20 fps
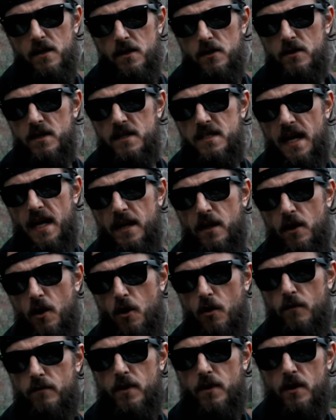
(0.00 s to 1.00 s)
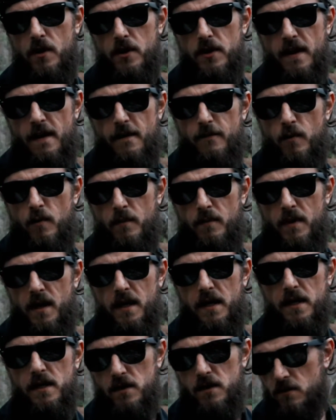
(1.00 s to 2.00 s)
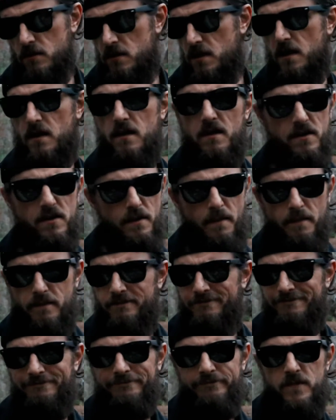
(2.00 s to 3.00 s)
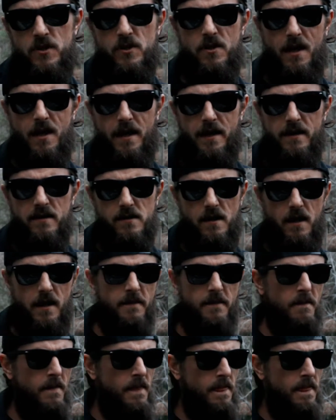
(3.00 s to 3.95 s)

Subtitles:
You could take over, you have more money, there's a train, sorry.